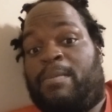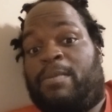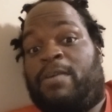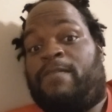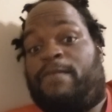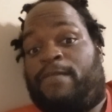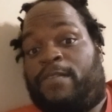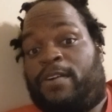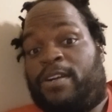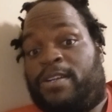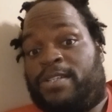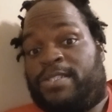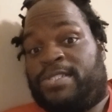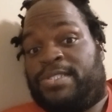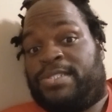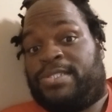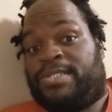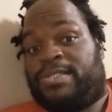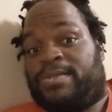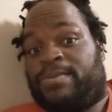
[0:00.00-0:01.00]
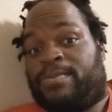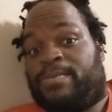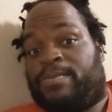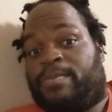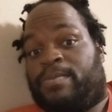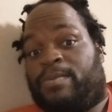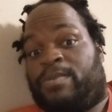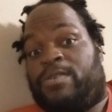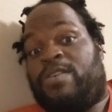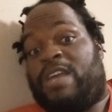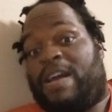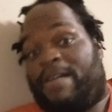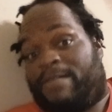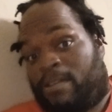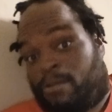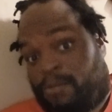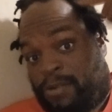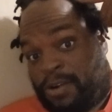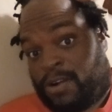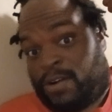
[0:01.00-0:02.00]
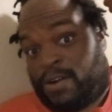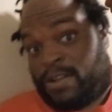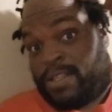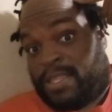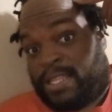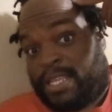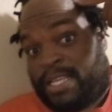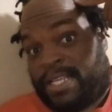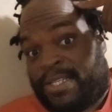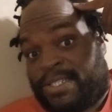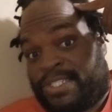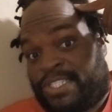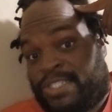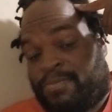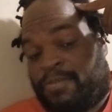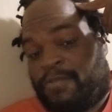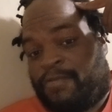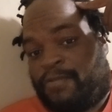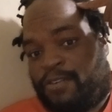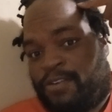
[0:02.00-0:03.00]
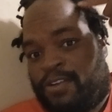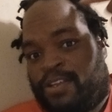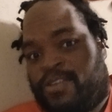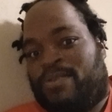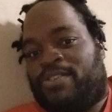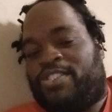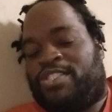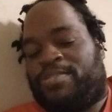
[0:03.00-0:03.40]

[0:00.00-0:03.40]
But first, you have to work on this before you